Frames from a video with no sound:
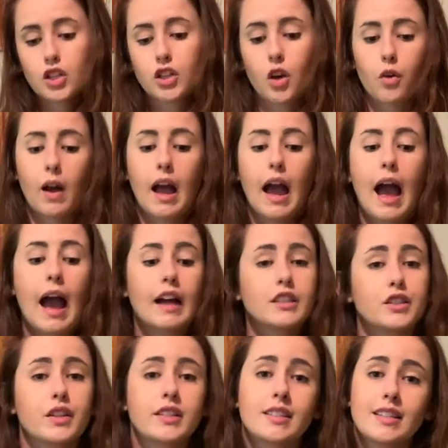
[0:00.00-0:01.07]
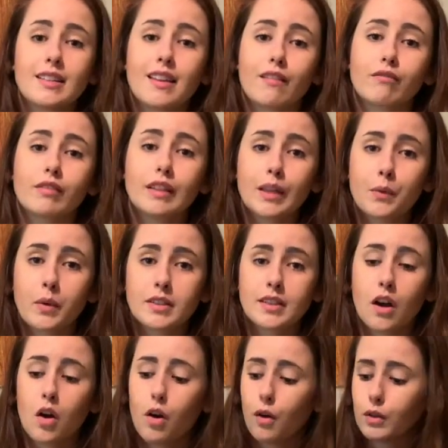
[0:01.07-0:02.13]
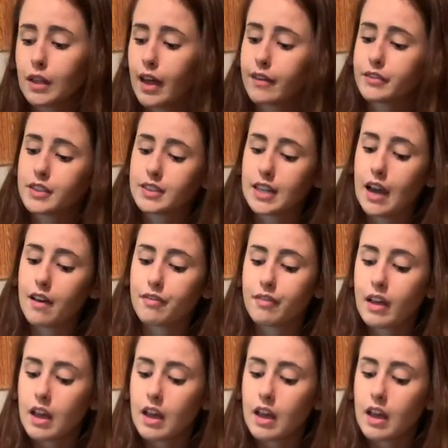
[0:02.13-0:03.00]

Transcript: So as you can see, that really wasn't a whole lot of stuff.